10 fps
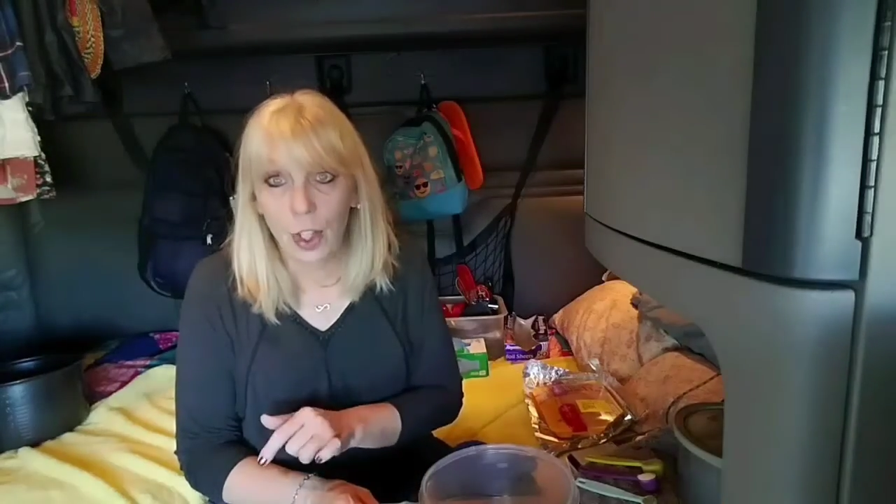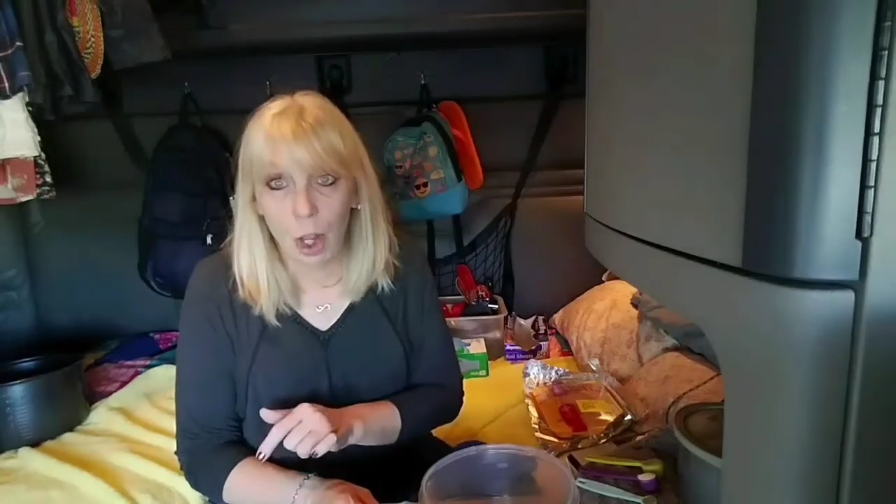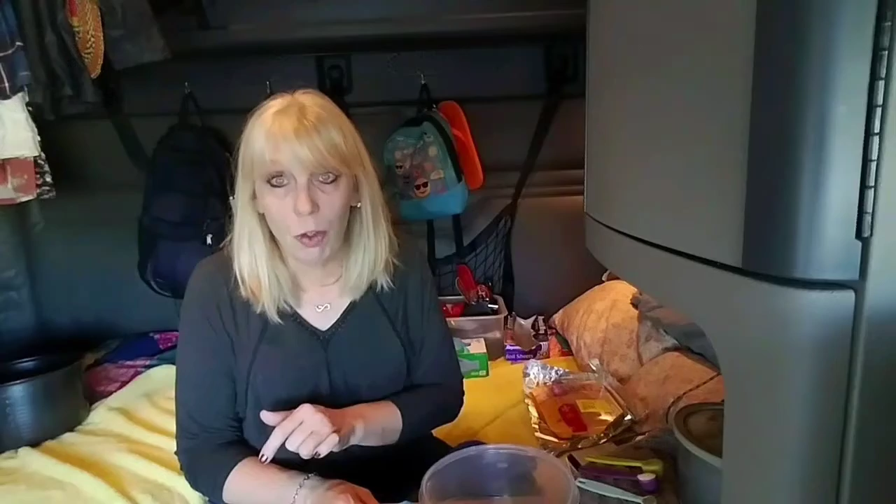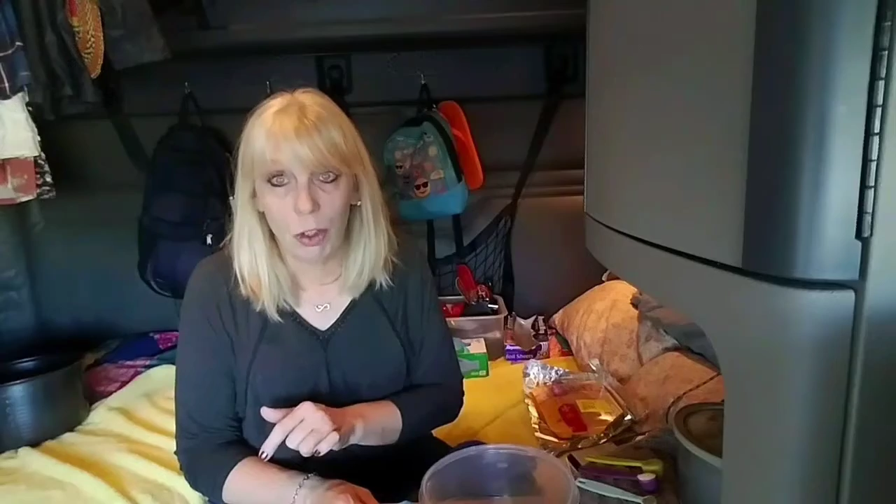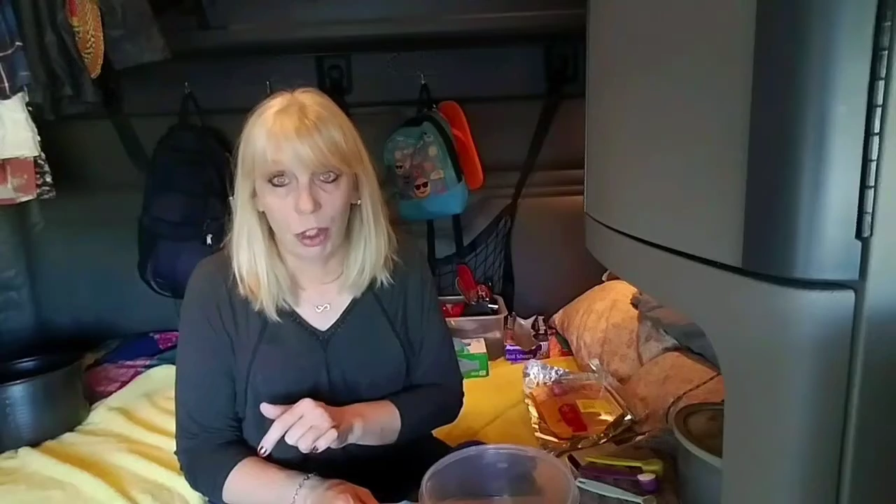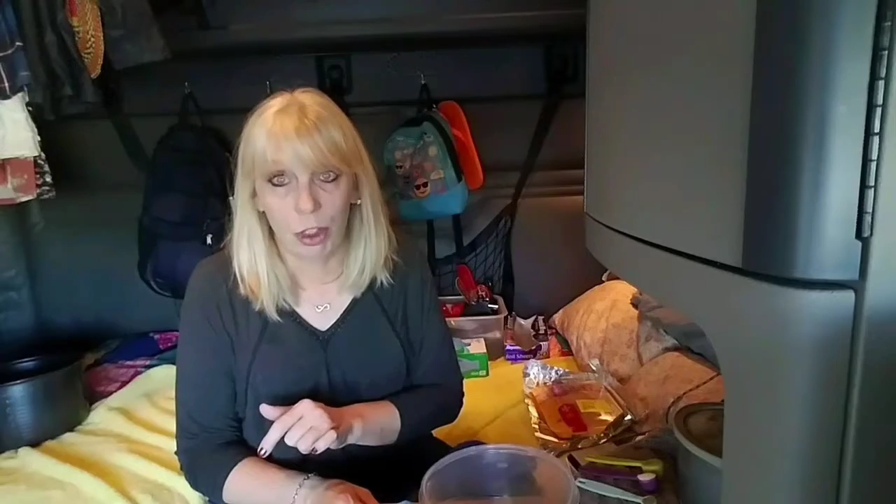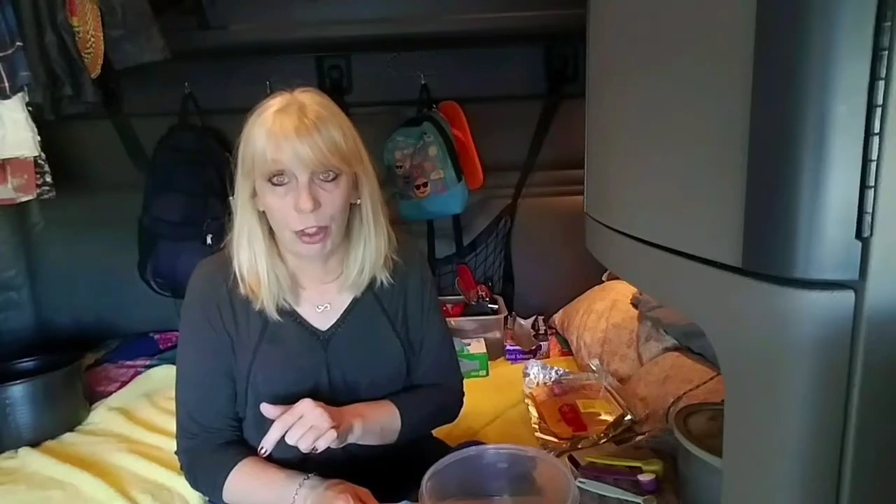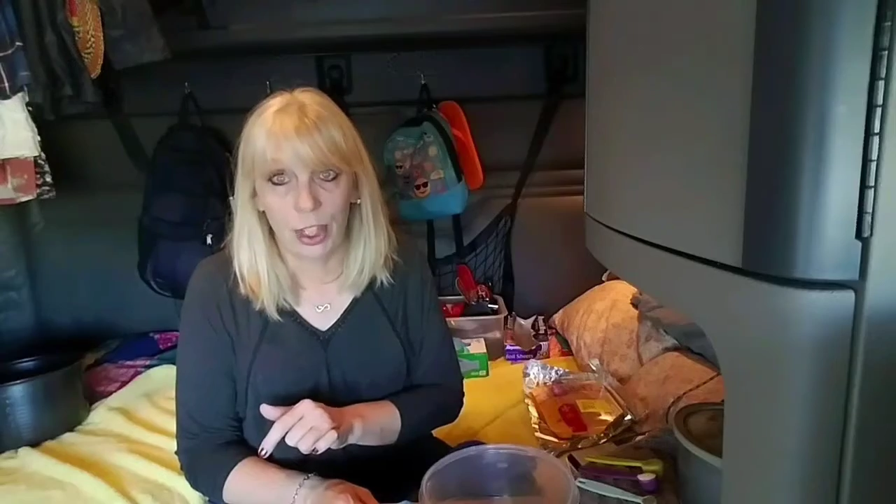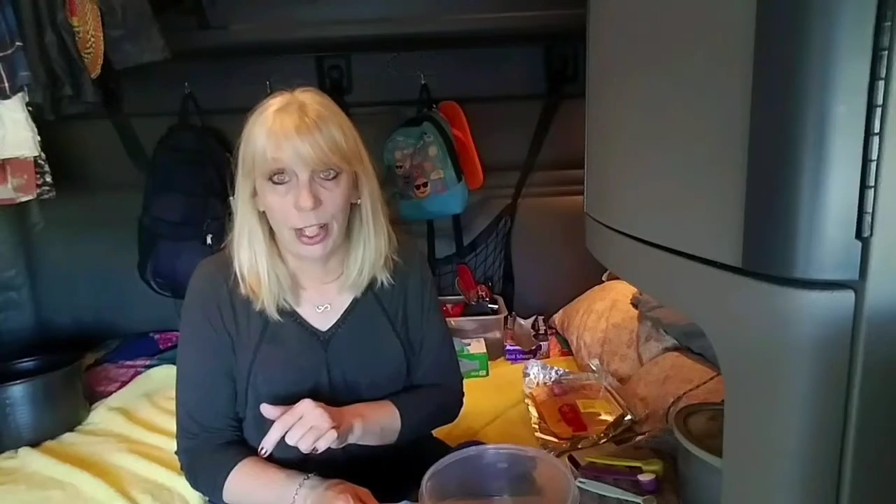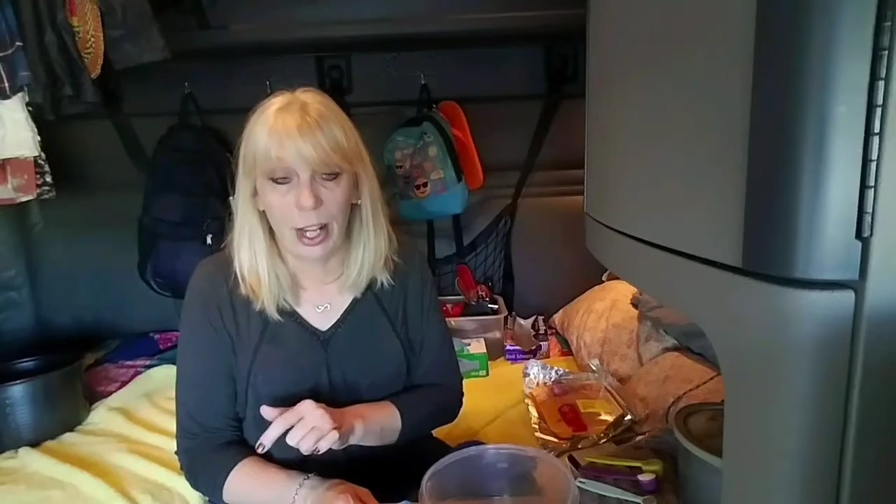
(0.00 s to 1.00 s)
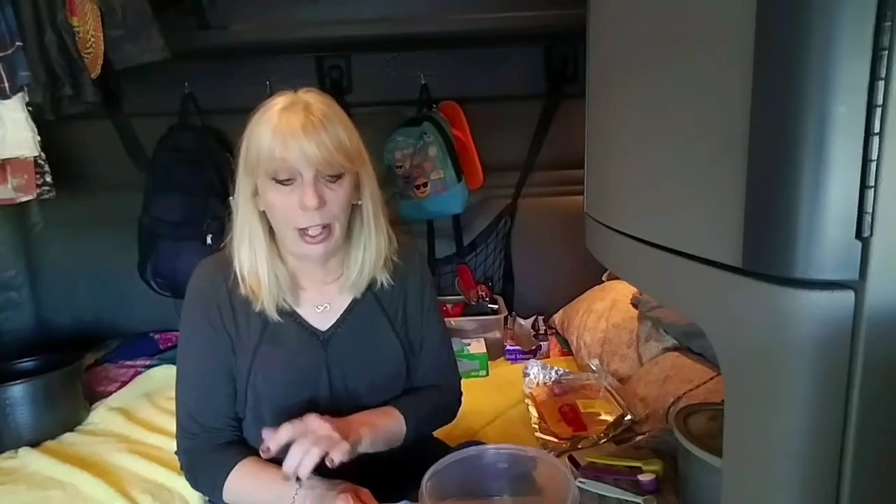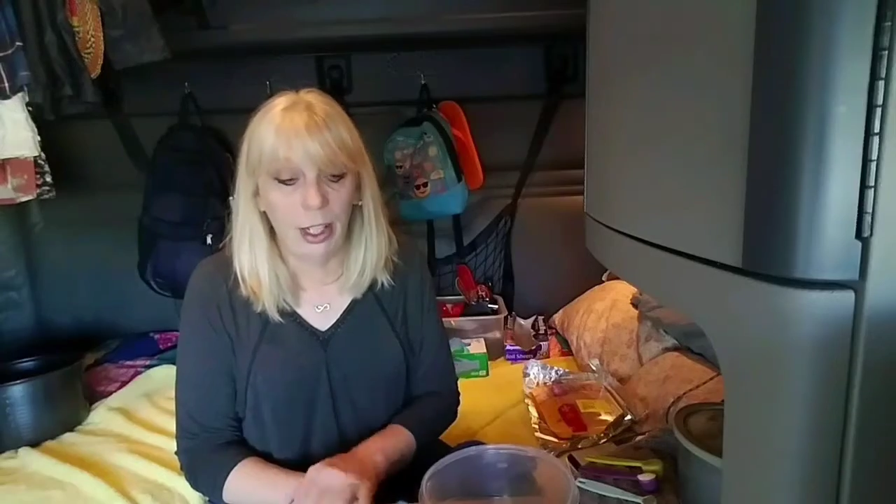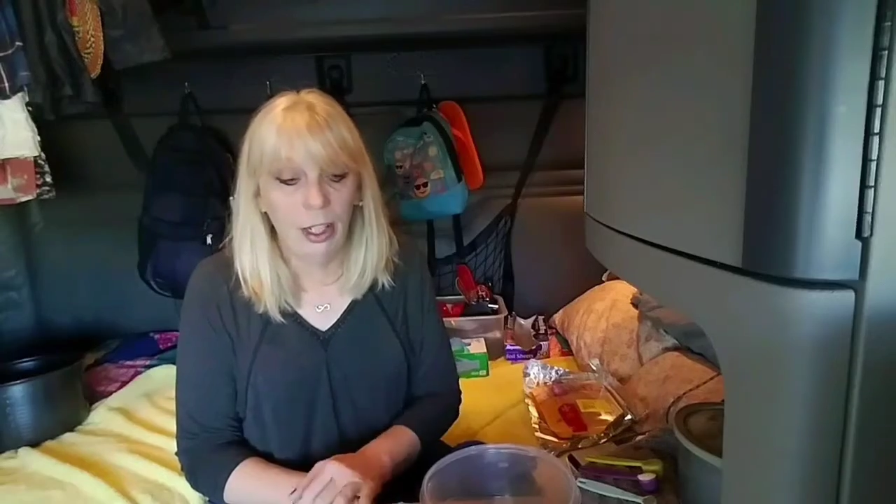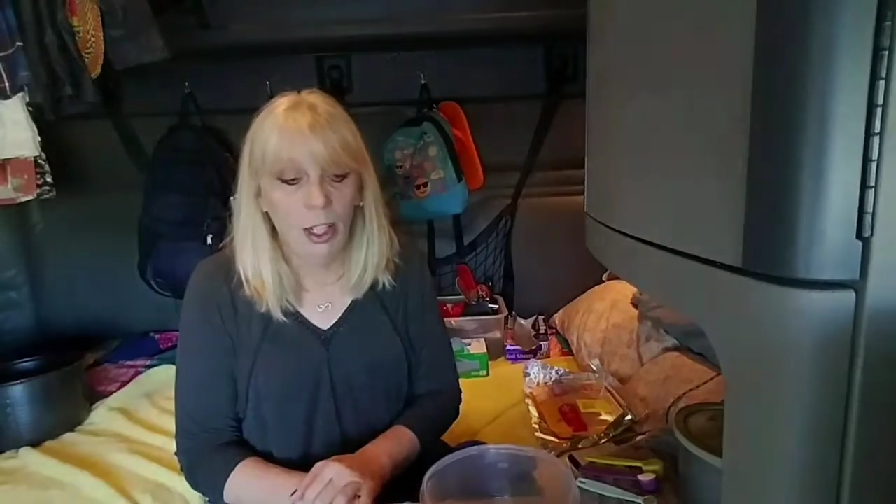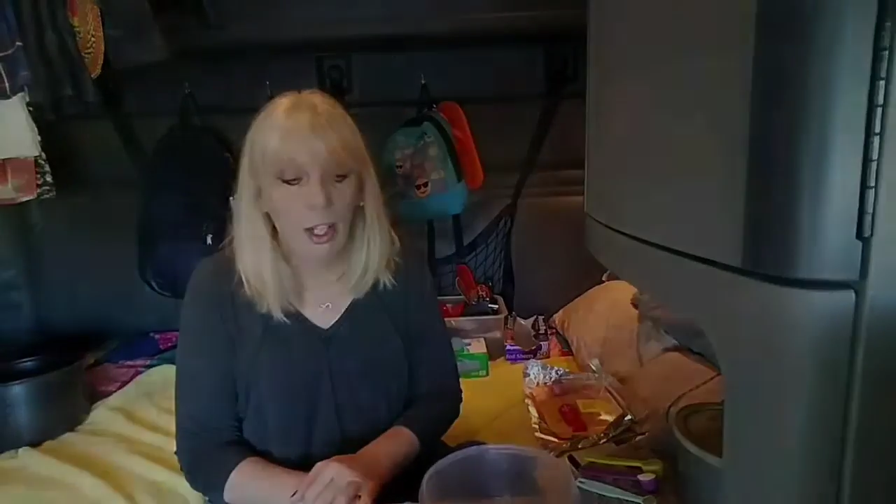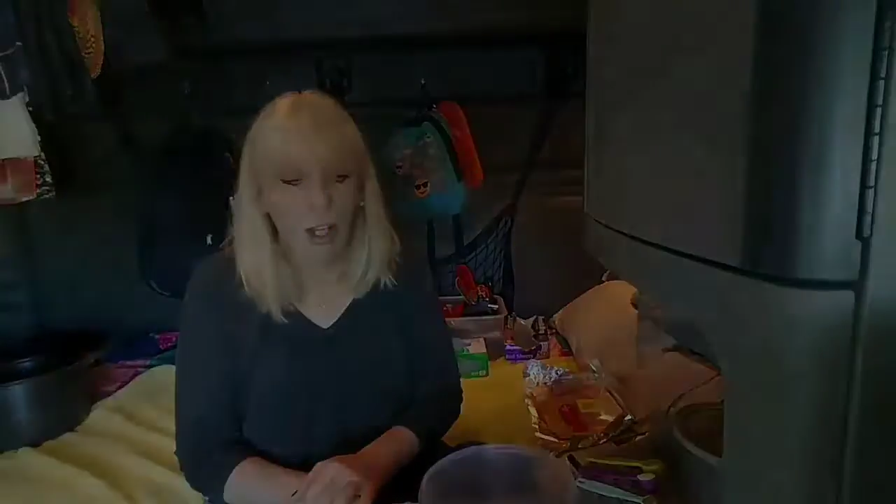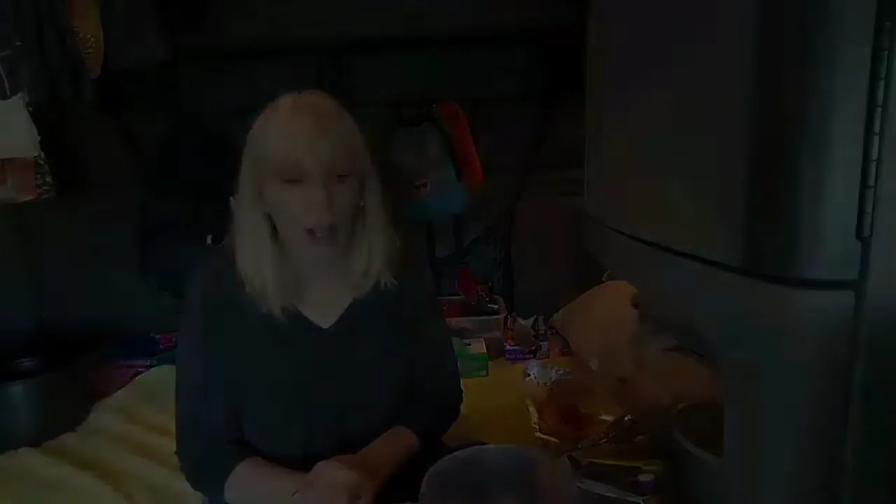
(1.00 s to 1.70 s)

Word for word: slow cooker today.